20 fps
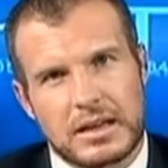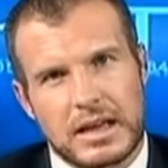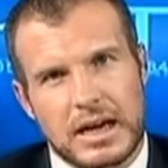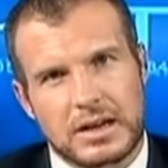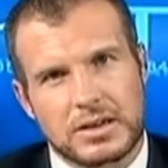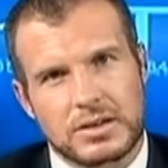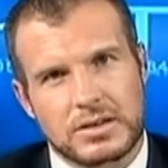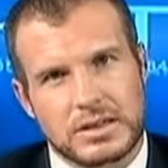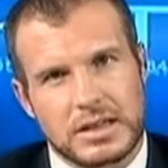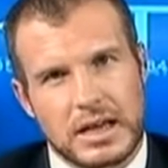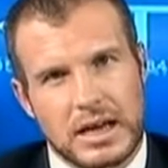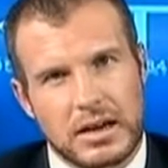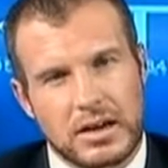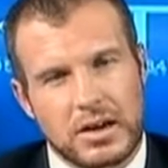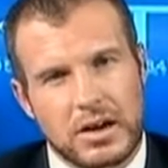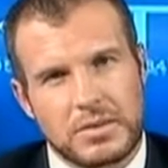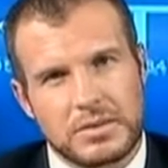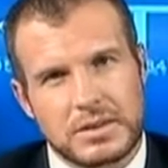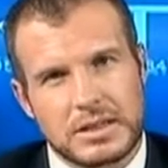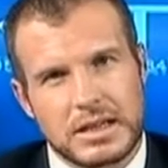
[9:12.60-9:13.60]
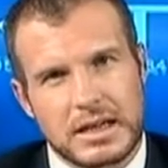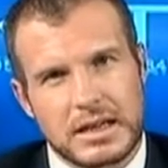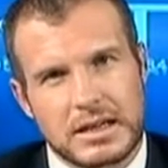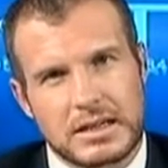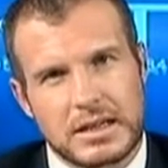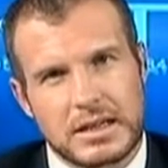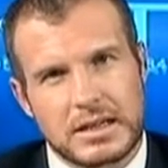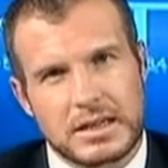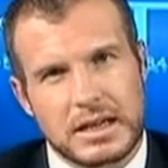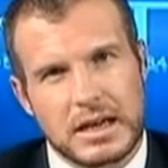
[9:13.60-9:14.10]
actual telecom
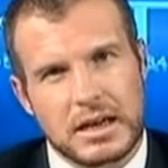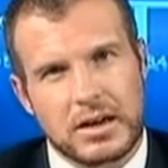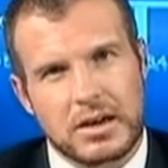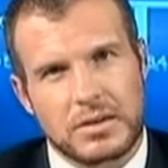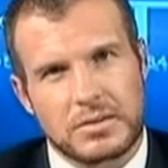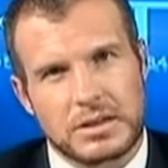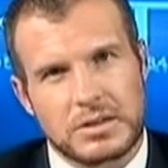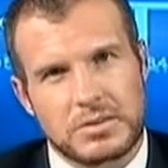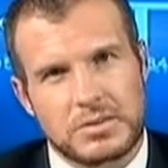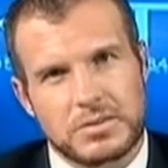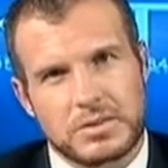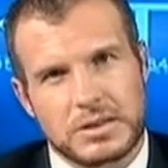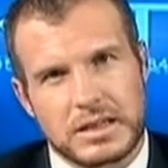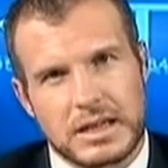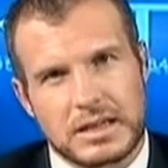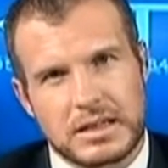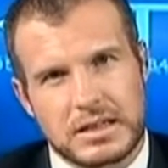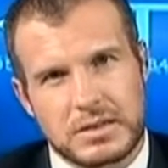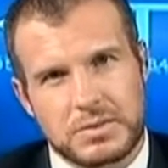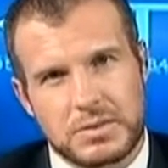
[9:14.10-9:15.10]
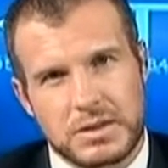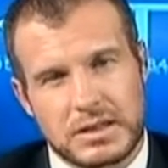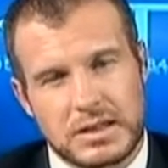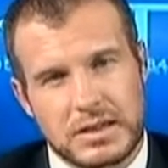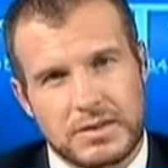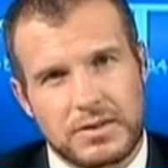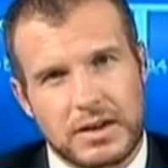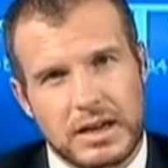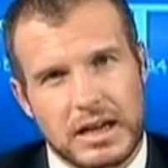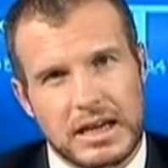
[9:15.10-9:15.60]
sector. The telecom sector
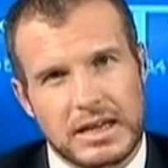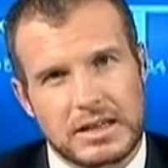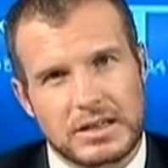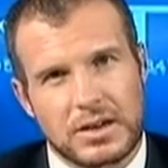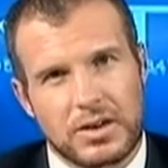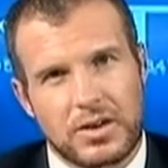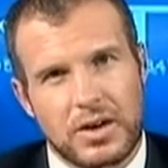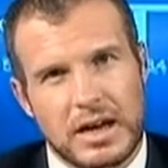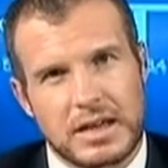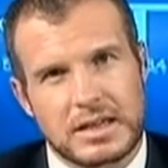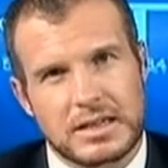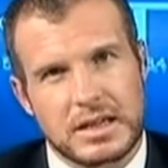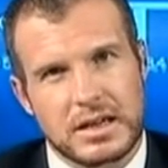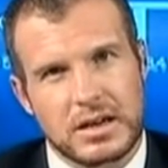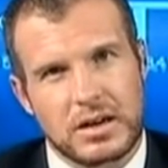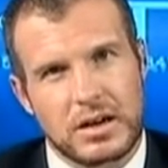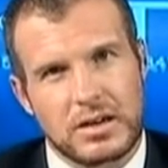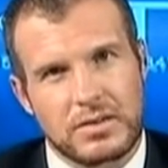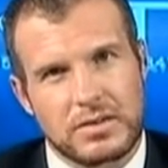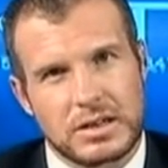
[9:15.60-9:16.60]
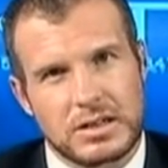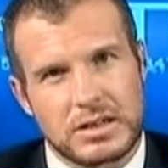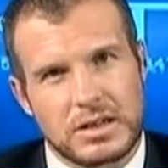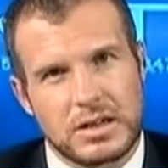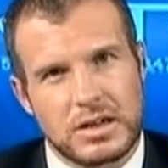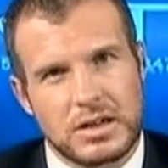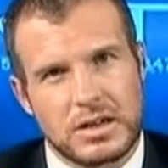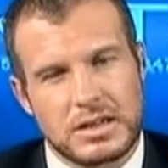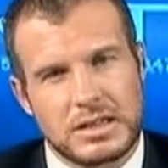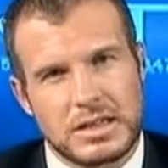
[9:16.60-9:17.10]
specifically is creating a lot of
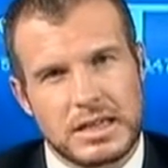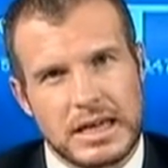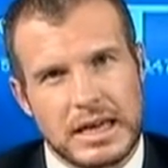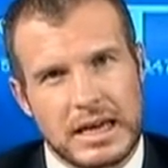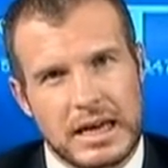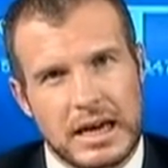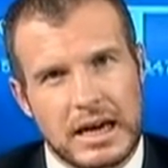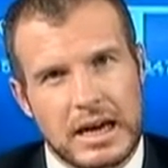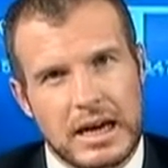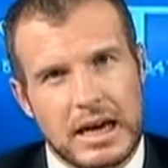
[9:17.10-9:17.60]
ingenuity,